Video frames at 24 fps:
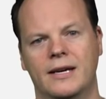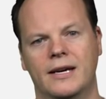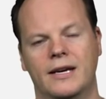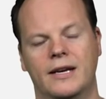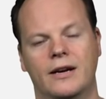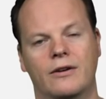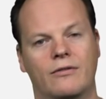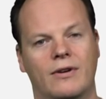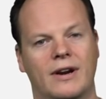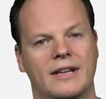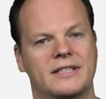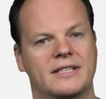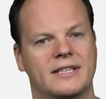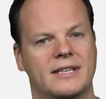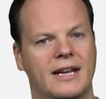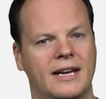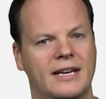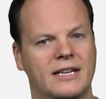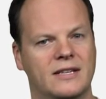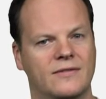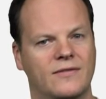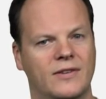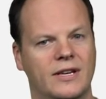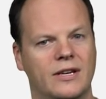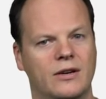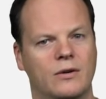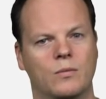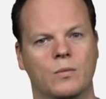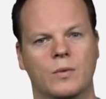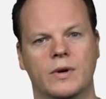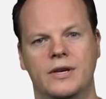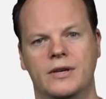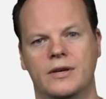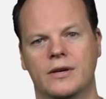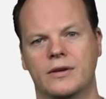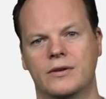and it runs natively on
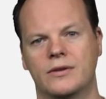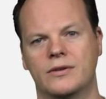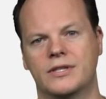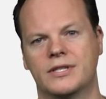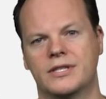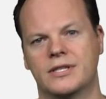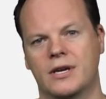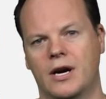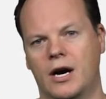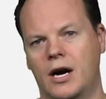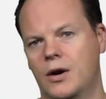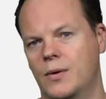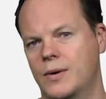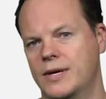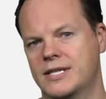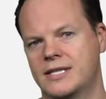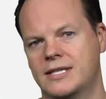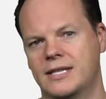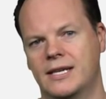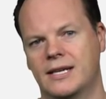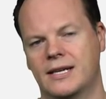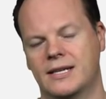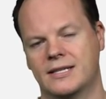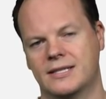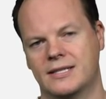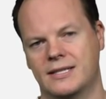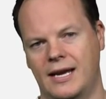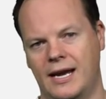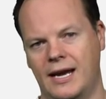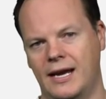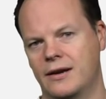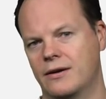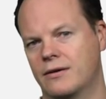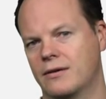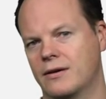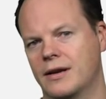Windows, OS X,
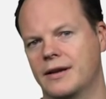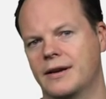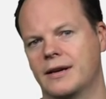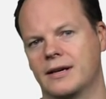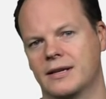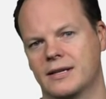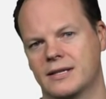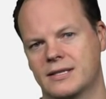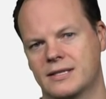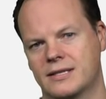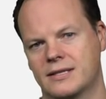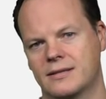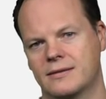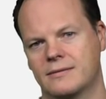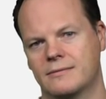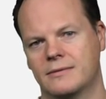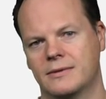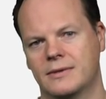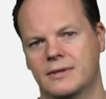and on Linux.